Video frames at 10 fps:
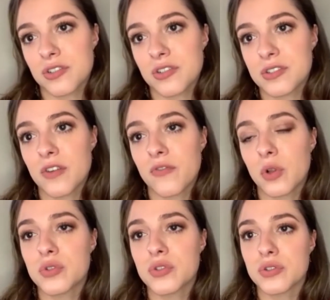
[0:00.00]
yourself
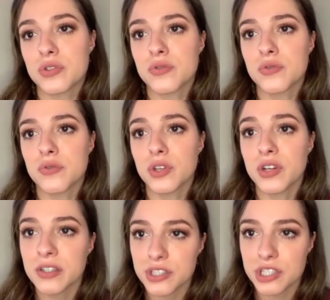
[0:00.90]
closer to your
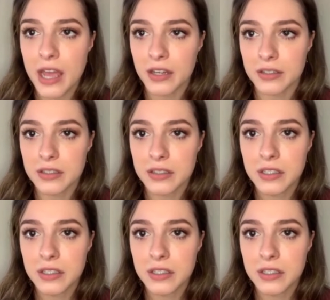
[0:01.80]
inner child.